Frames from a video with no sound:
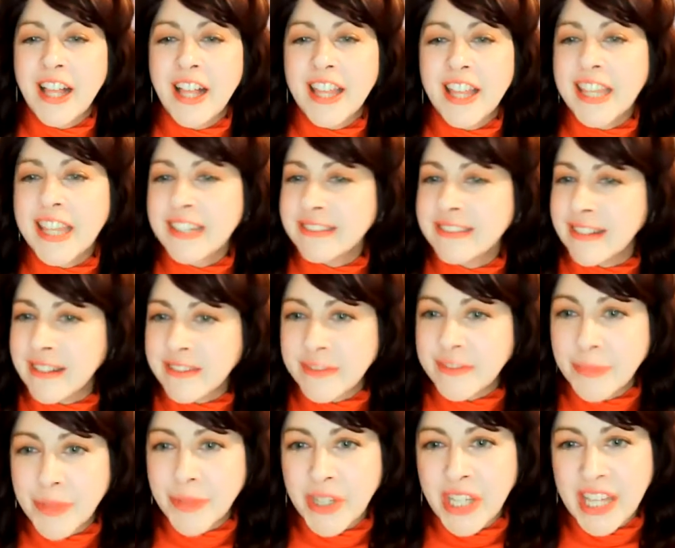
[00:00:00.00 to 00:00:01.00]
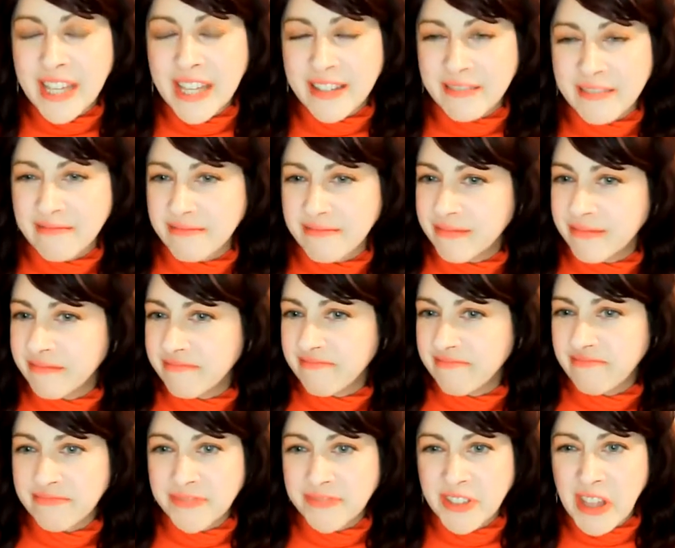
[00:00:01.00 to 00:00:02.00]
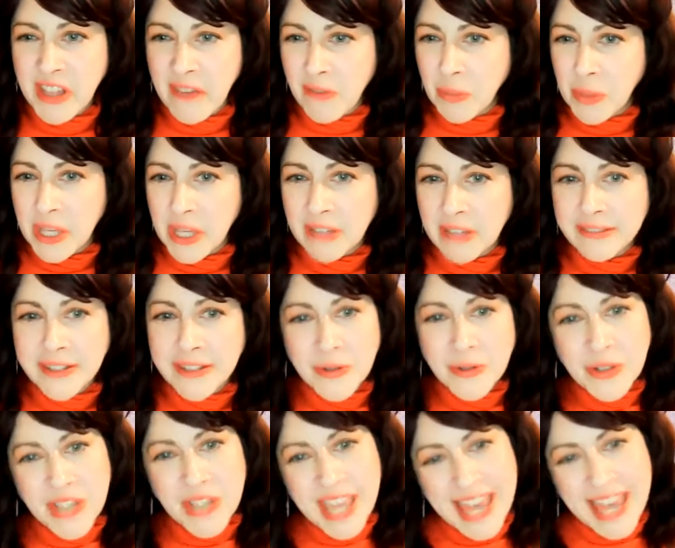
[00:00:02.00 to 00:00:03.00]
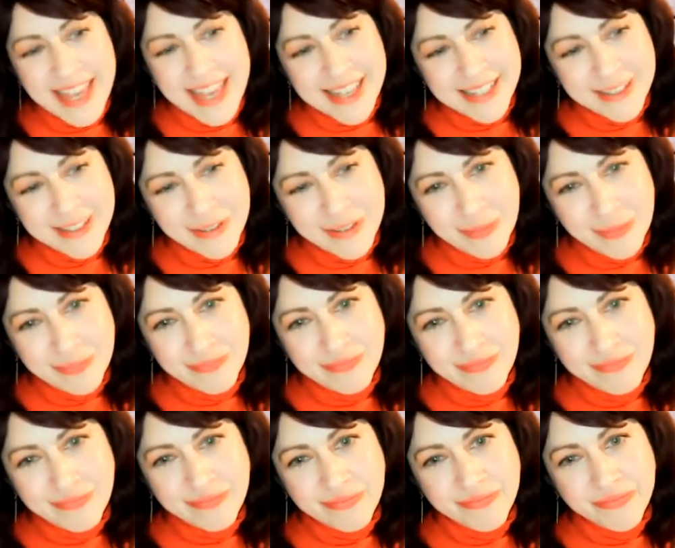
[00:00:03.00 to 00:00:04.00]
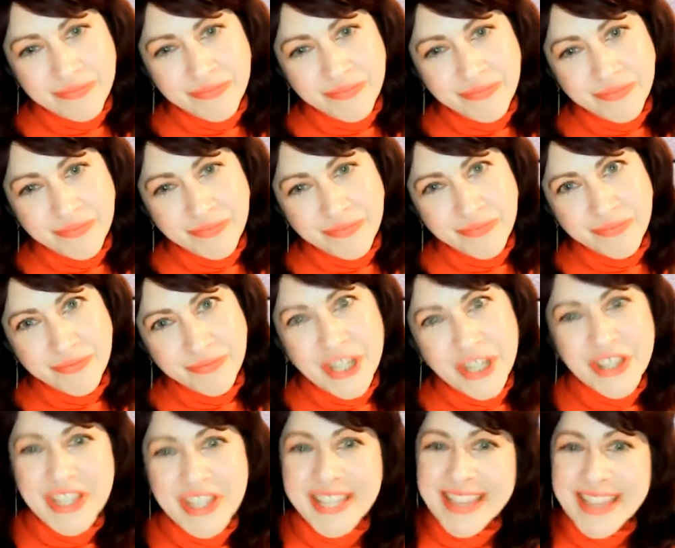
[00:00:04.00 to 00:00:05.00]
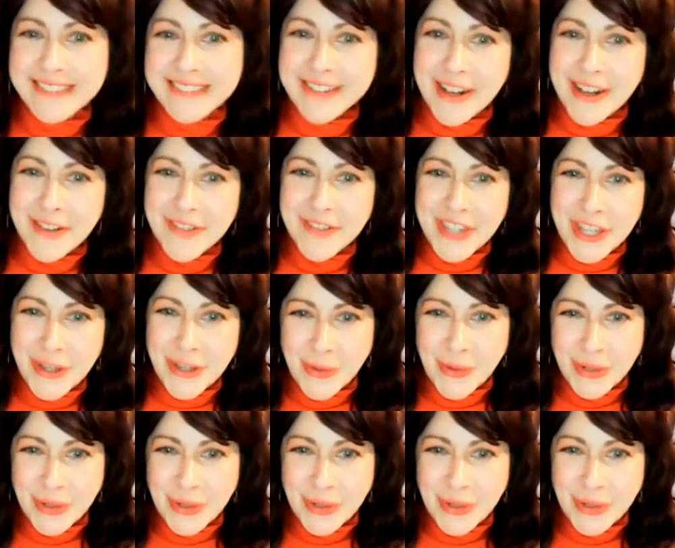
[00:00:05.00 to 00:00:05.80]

they love me and never be alone again. Do you think they love you?